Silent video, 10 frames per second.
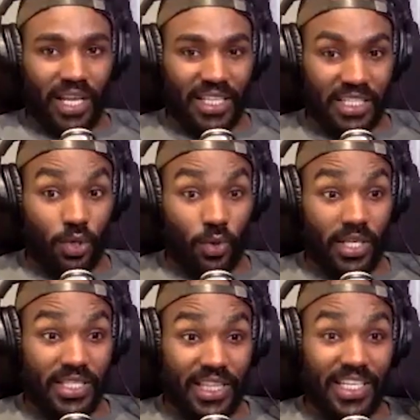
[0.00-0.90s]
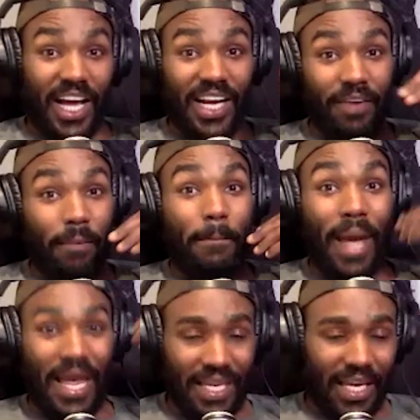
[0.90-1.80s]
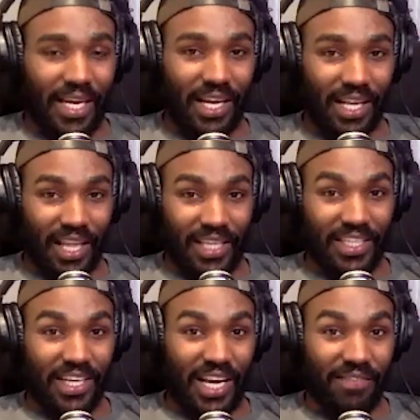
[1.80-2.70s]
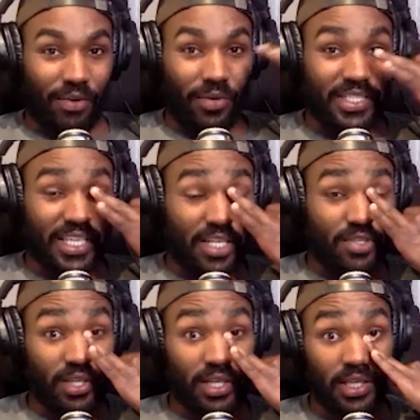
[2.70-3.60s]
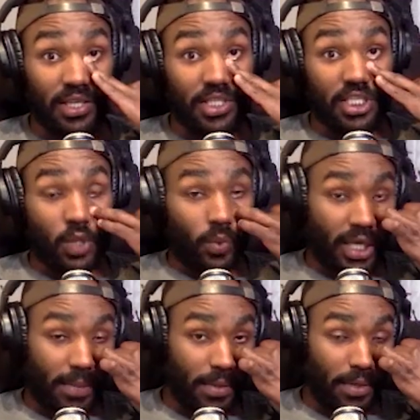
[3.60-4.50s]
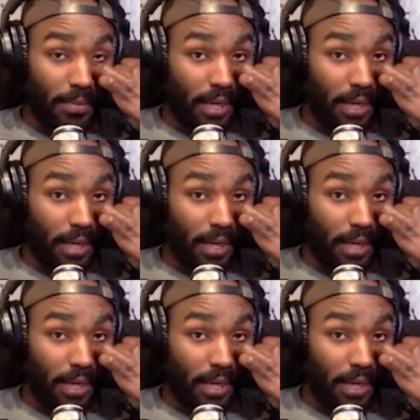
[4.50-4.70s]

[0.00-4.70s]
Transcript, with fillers: like, like. So they said they're not even making it. like they're not even rescheduling it. They just said we're keeping. They did